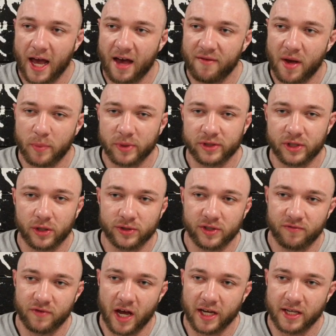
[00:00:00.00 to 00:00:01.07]
have episodes
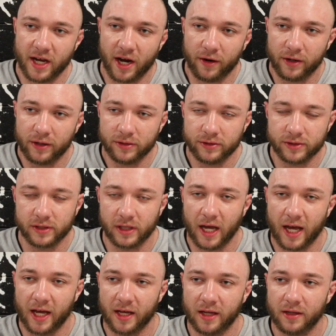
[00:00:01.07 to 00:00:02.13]
of night terrors
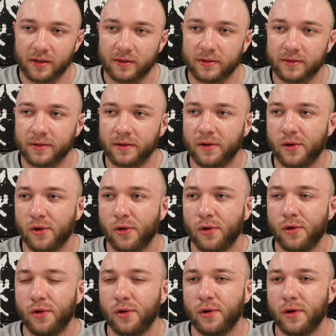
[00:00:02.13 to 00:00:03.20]
and
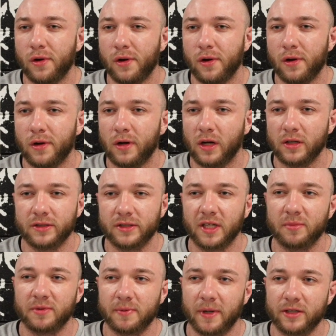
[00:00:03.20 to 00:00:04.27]

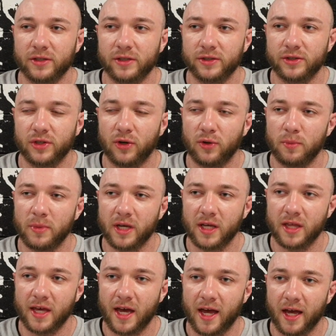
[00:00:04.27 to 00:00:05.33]
sleep specialist told me
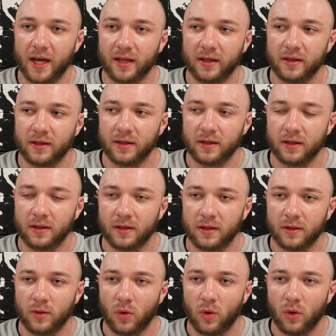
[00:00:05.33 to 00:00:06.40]
that
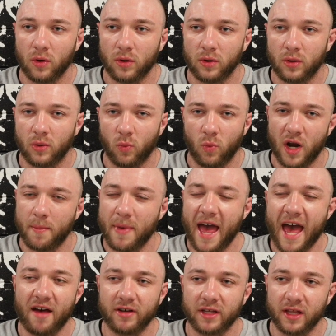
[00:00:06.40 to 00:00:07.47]
when I'm
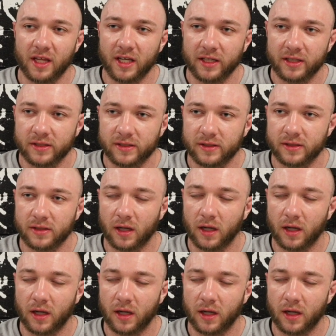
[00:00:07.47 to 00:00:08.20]
having these